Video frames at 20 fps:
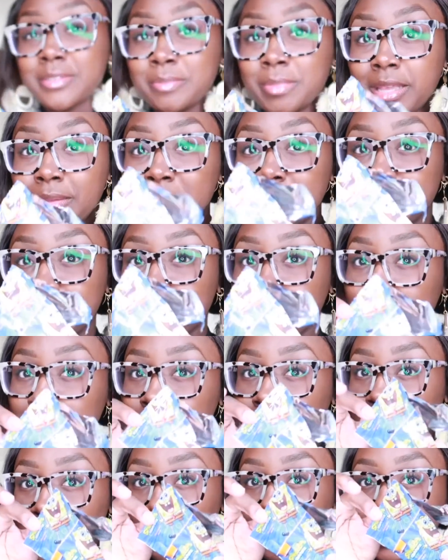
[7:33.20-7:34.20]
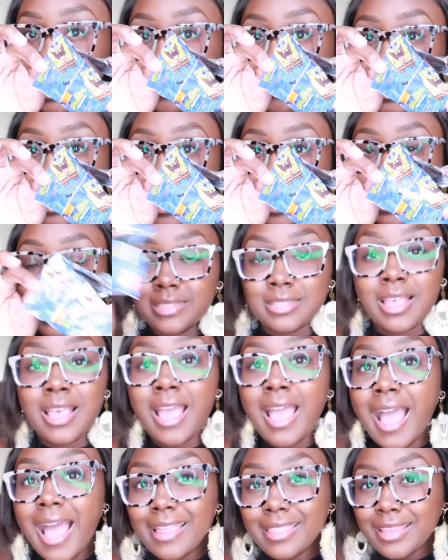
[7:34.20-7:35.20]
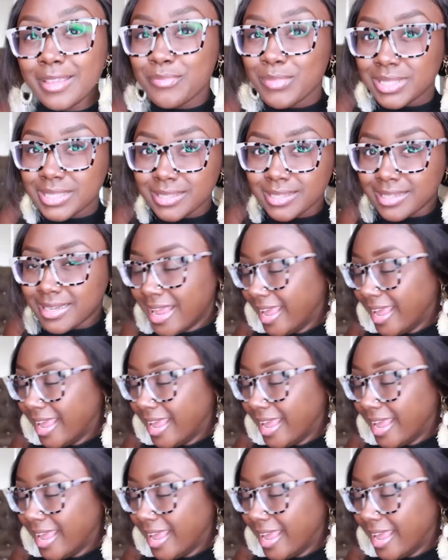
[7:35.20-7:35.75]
some empty SpongeBob gummies think my son